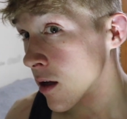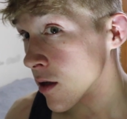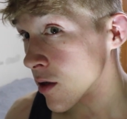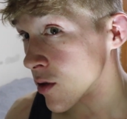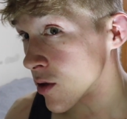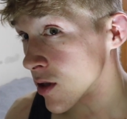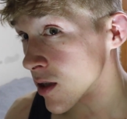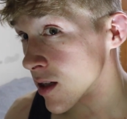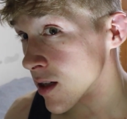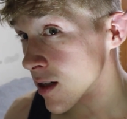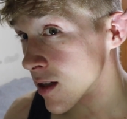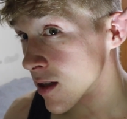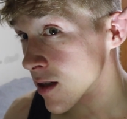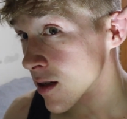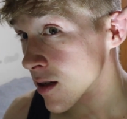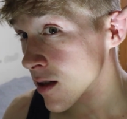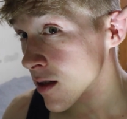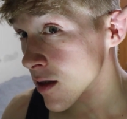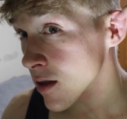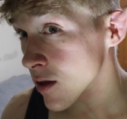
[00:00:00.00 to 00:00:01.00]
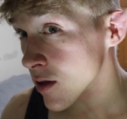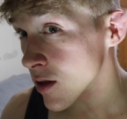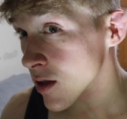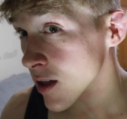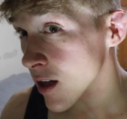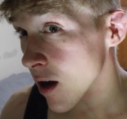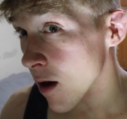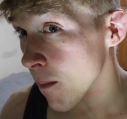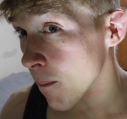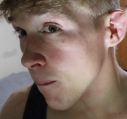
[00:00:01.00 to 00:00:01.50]
You see this? You
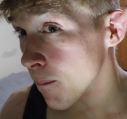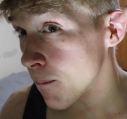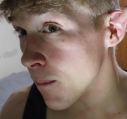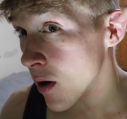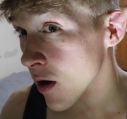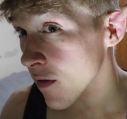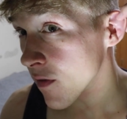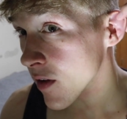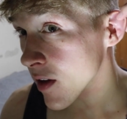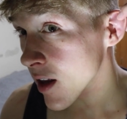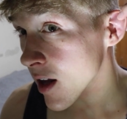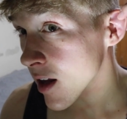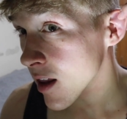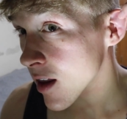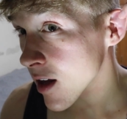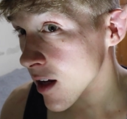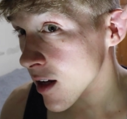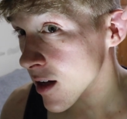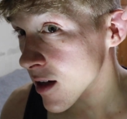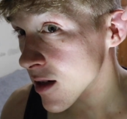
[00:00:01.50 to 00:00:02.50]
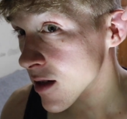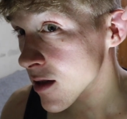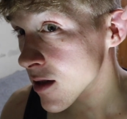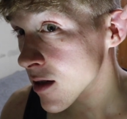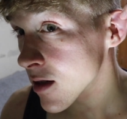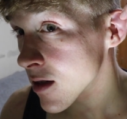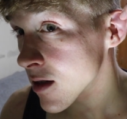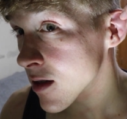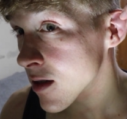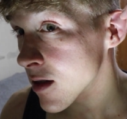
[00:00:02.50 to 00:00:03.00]
see how puffy that thing is?